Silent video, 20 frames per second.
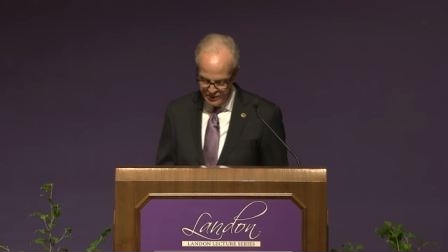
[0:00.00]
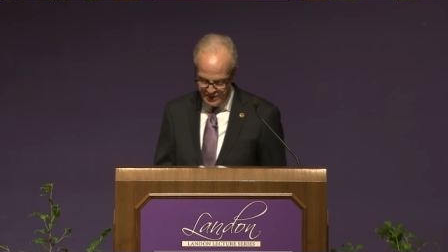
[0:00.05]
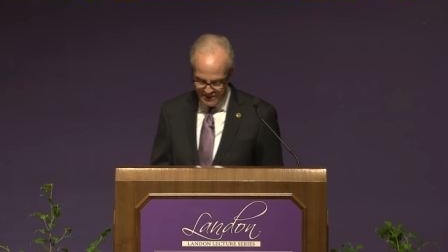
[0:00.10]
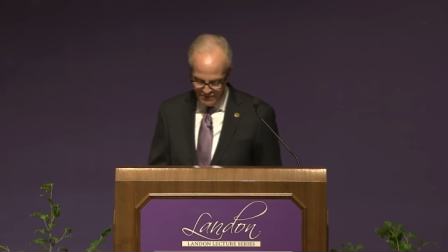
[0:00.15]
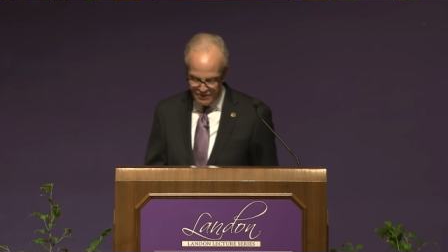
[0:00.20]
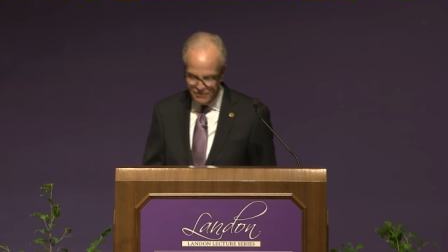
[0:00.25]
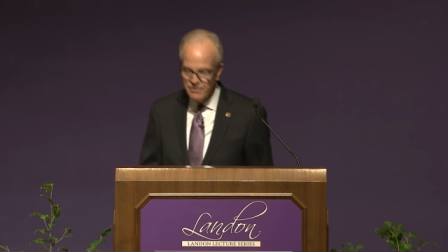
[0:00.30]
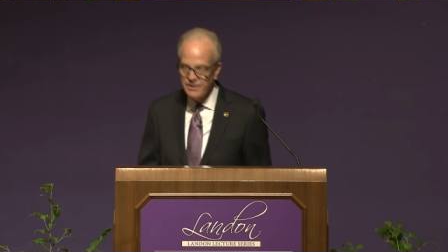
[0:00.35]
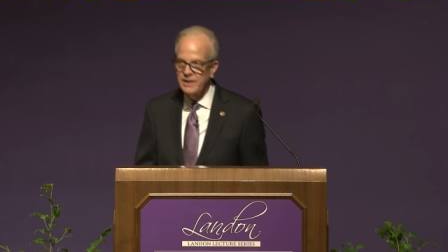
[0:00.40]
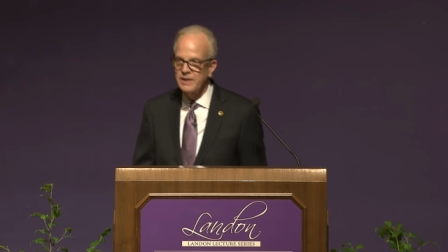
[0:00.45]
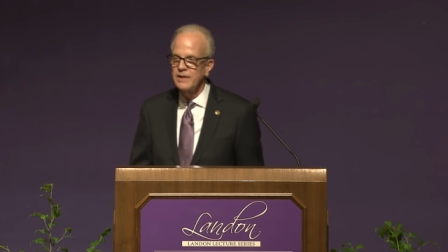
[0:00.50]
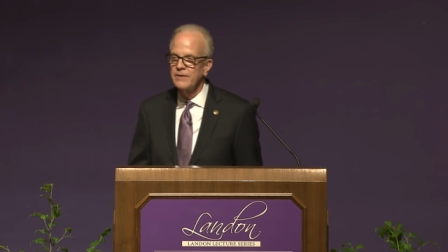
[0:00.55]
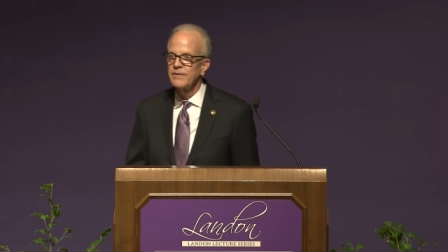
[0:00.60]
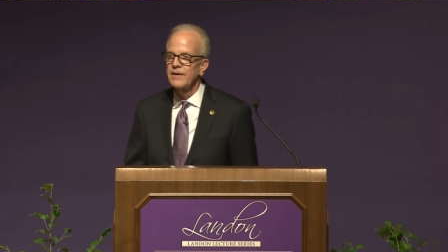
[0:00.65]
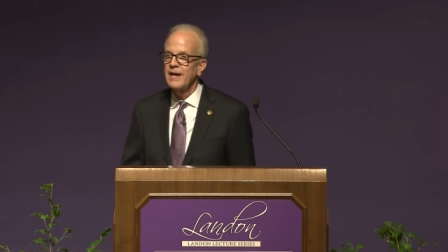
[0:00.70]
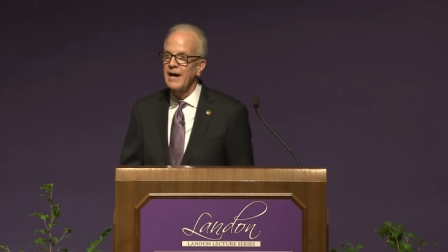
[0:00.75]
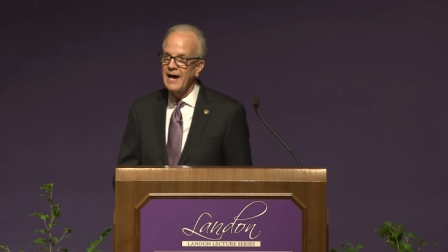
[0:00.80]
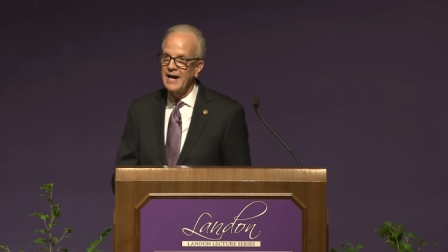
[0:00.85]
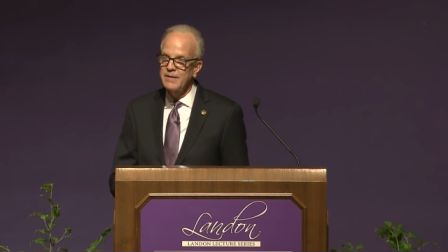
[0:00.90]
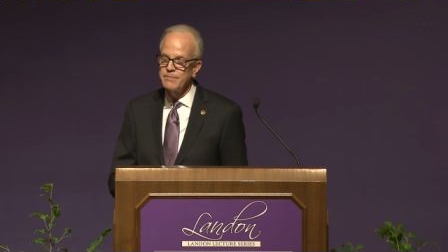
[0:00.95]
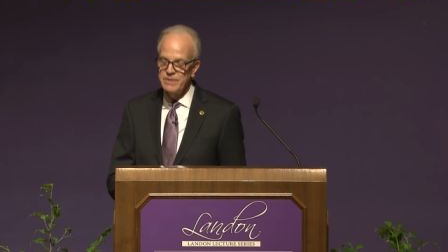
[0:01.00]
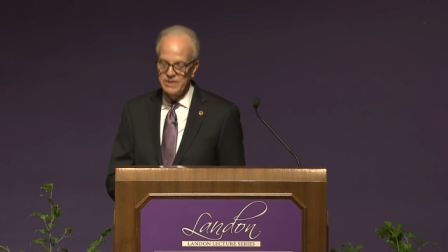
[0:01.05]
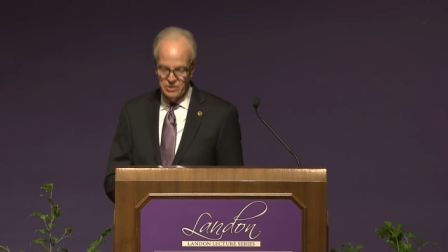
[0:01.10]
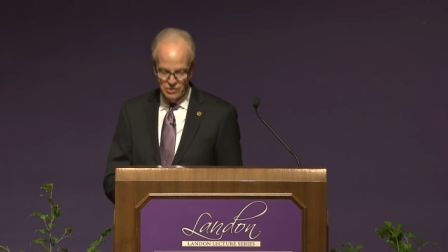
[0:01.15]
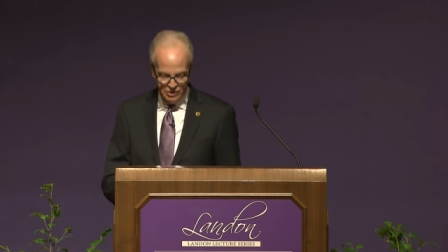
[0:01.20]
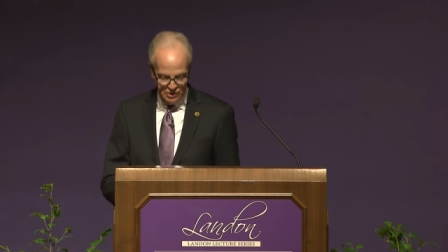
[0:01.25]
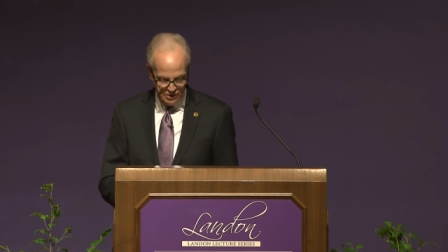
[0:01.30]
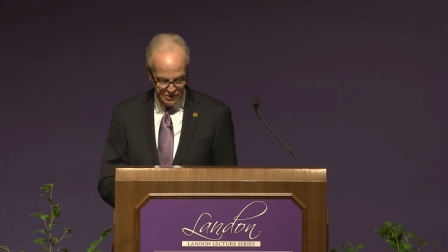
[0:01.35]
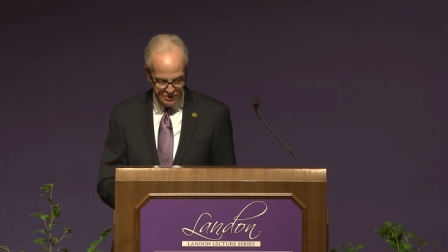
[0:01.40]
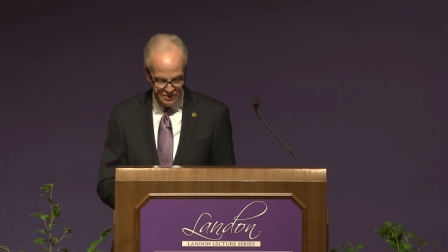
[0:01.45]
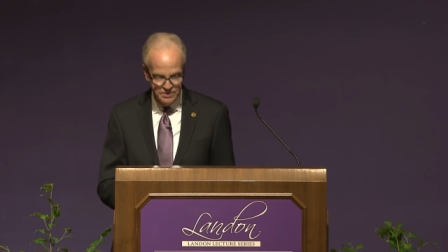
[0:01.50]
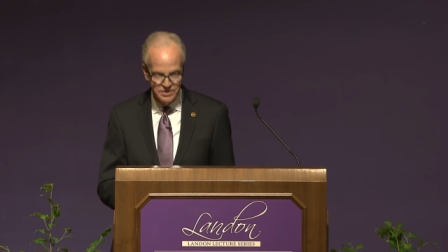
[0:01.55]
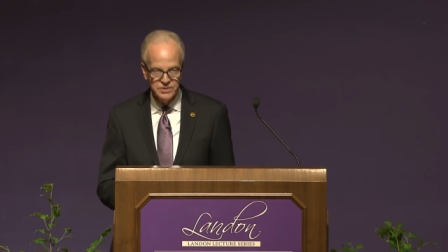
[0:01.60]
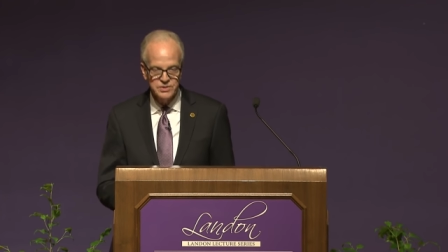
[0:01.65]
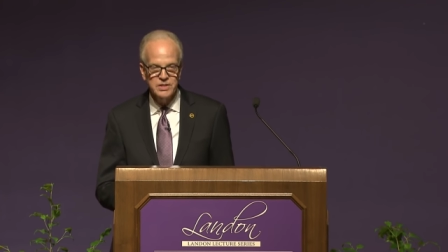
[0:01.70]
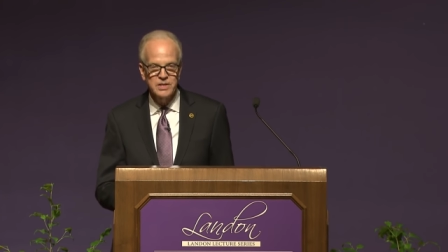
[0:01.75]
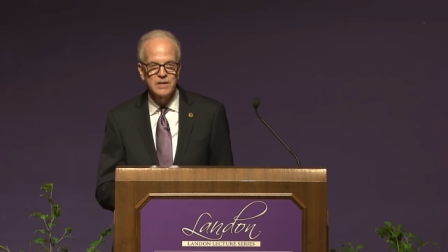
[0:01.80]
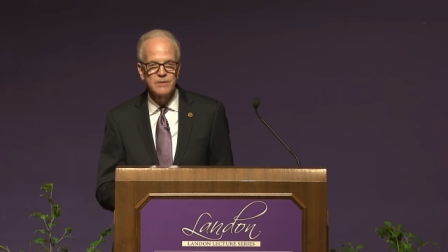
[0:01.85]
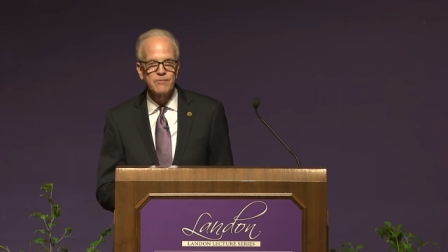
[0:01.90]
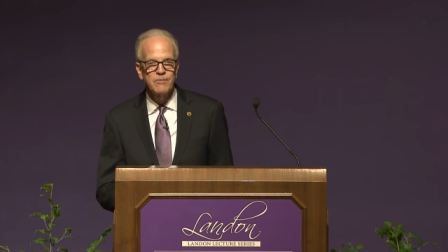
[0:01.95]
never thinking that I'd be called,
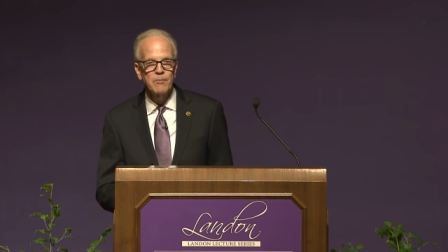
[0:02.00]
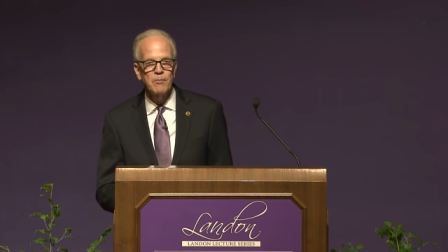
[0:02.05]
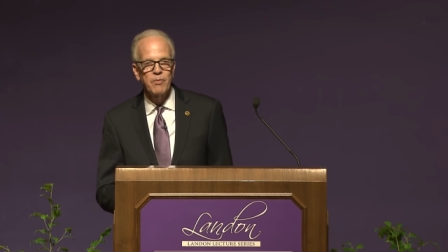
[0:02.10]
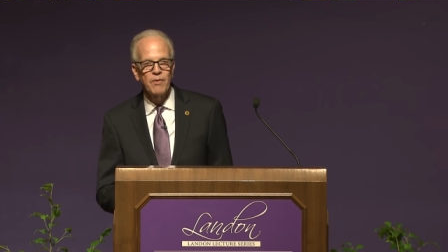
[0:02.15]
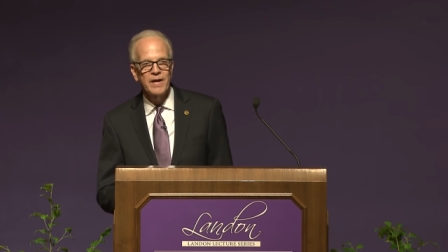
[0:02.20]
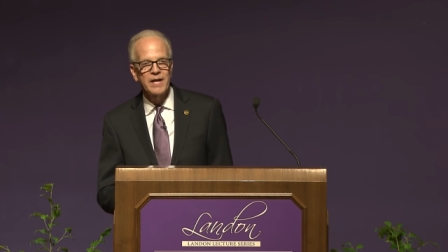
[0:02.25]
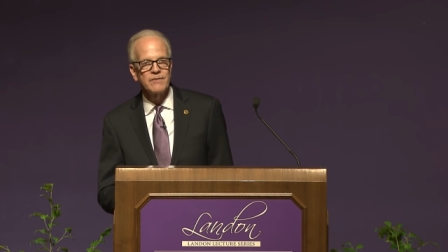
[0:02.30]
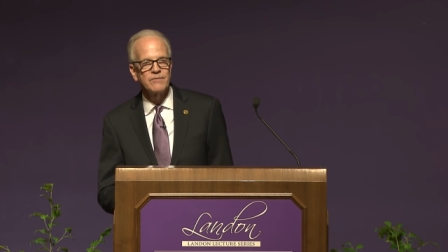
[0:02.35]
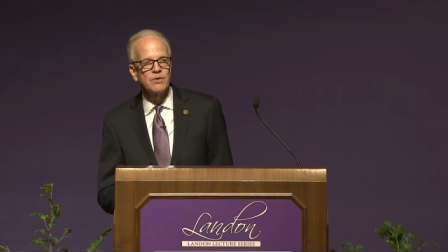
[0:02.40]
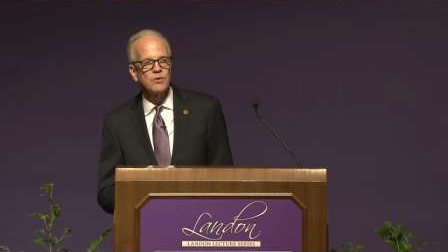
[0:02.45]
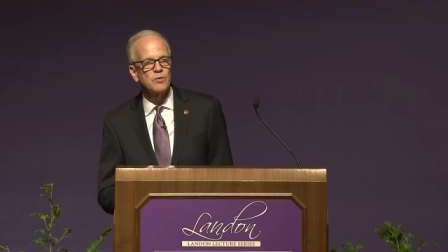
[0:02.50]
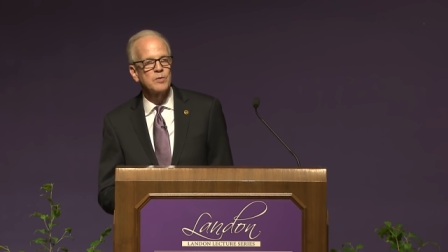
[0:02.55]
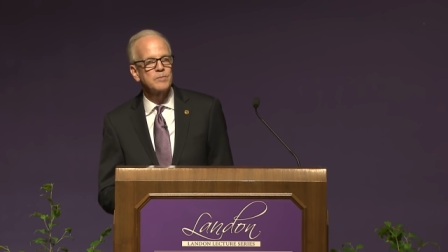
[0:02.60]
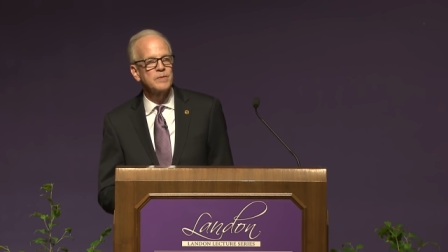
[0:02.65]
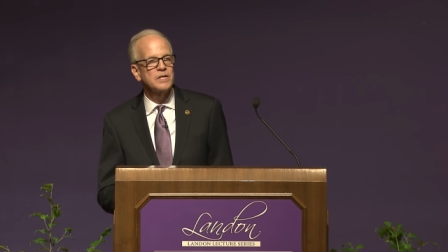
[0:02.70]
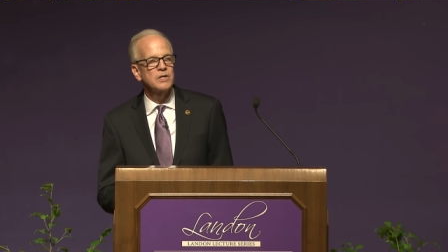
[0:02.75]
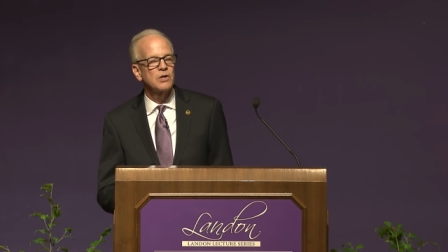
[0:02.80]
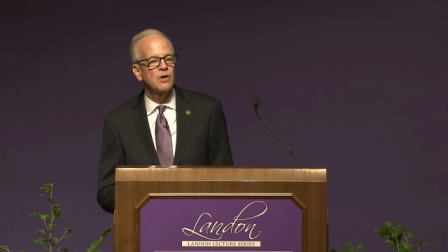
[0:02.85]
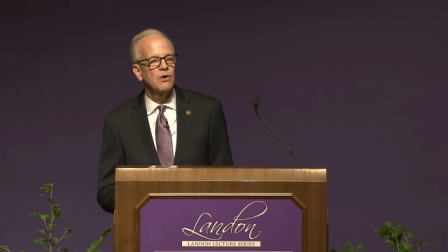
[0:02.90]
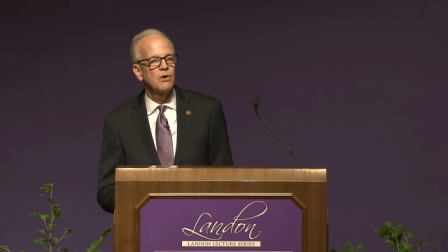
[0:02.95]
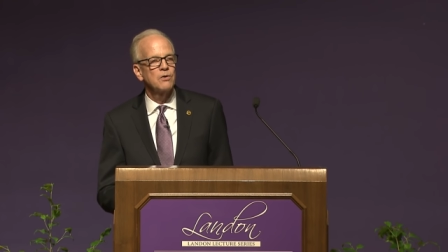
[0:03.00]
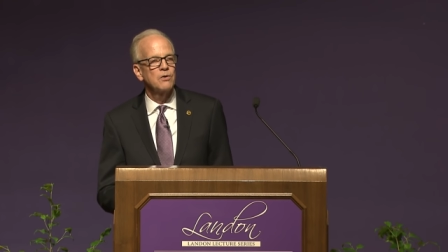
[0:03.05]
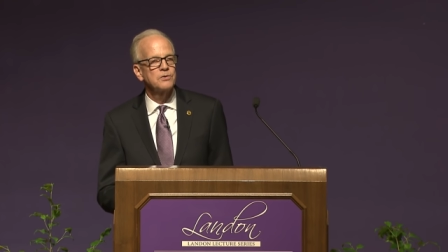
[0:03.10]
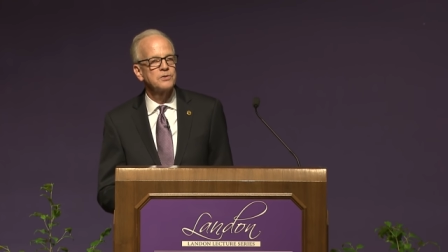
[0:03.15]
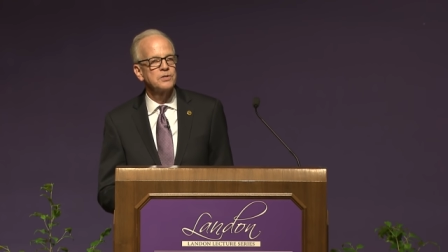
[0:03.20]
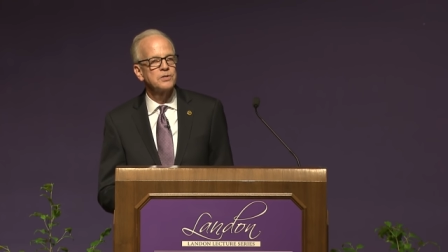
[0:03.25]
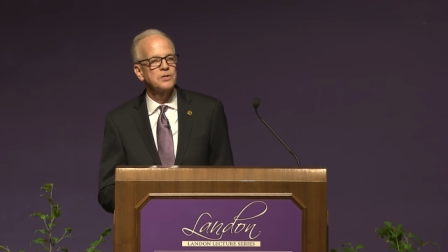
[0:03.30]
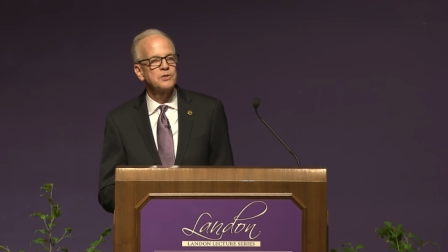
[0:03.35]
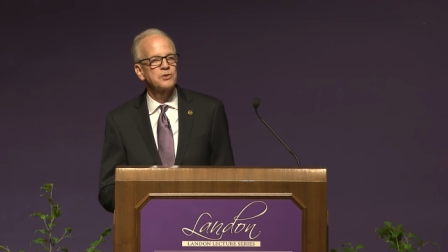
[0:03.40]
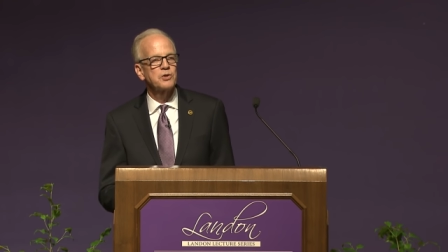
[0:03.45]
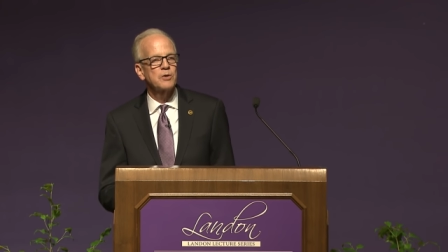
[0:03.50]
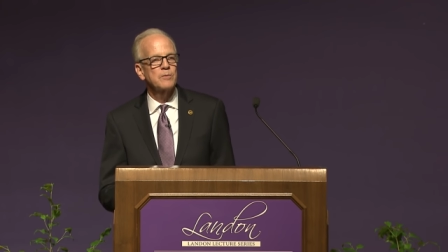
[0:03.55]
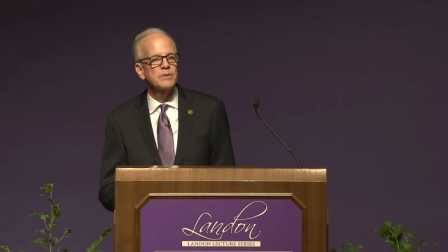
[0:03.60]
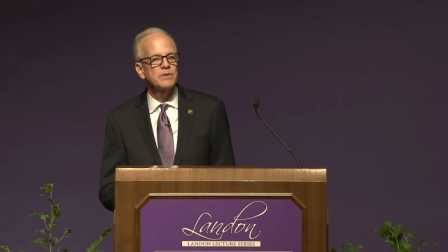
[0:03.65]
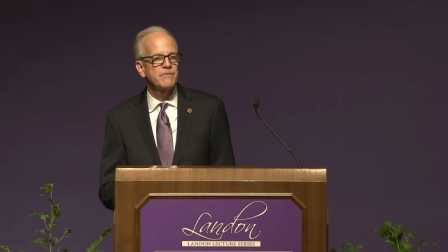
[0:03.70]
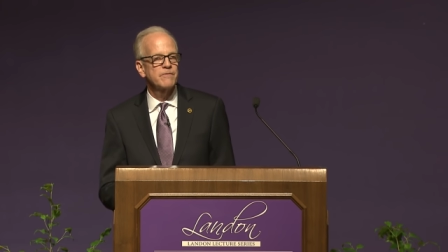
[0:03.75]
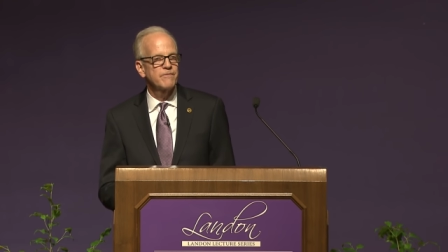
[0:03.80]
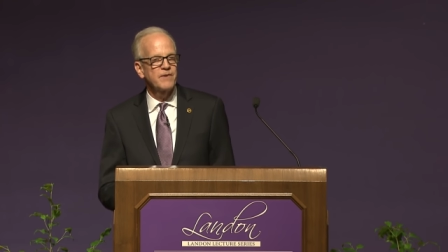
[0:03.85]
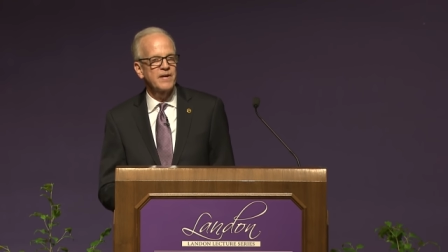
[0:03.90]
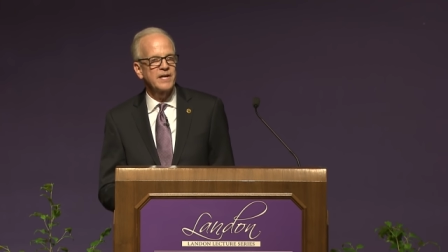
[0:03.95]
this kid from Plainville would be called to determine
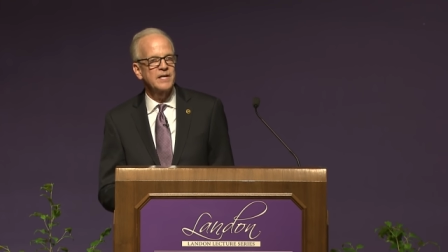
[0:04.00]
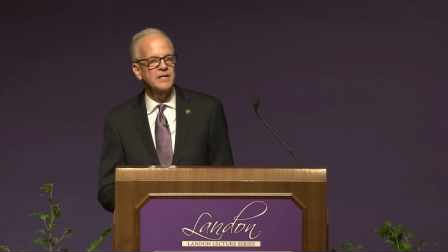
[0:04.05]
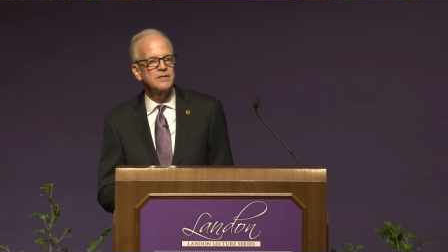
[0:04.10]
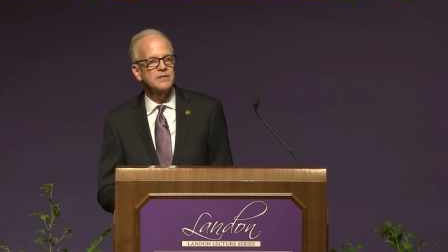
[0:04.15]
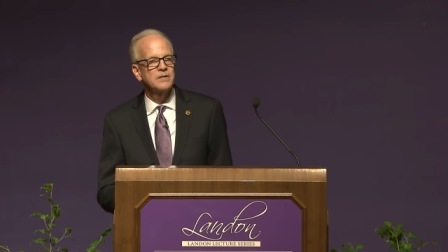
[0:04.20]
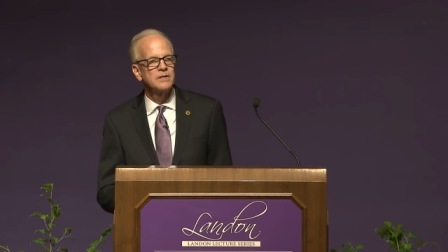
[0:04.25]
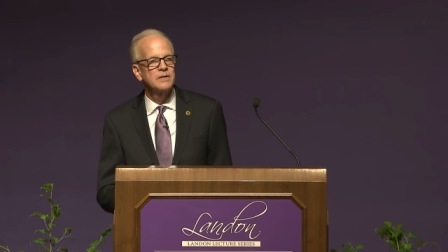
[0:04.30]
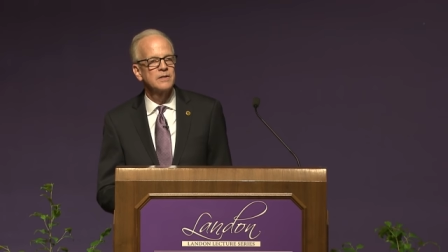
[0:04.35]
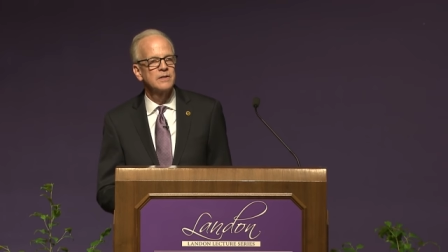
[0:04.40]
the fate